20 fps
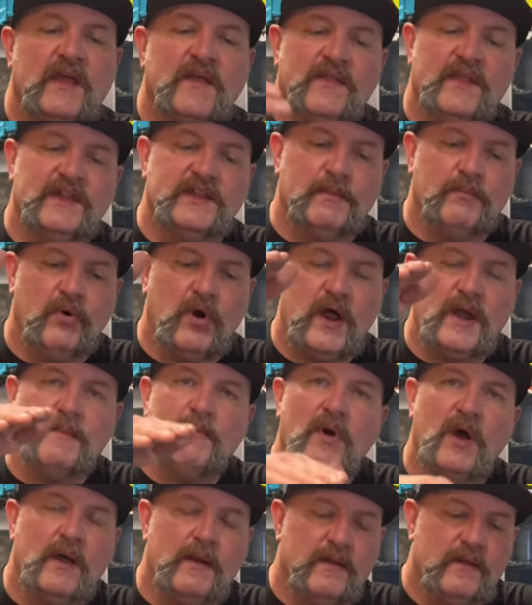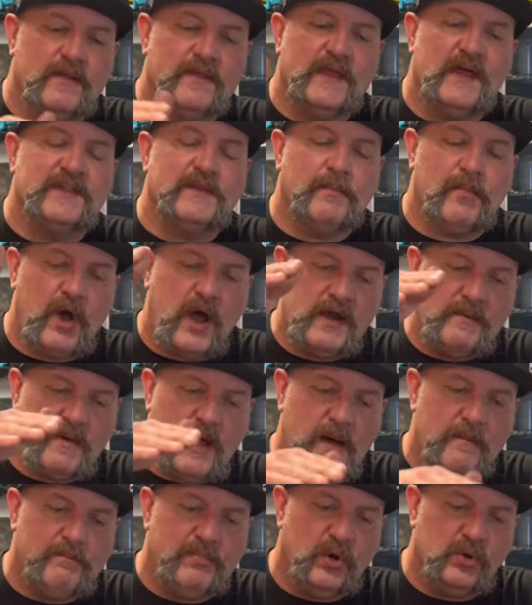that the body
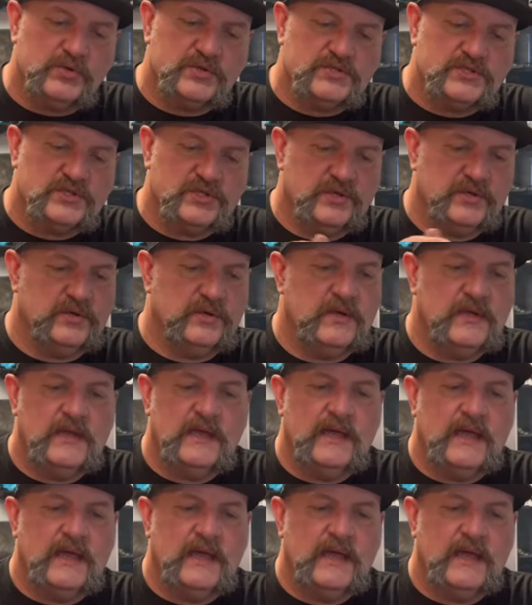mount bolts to.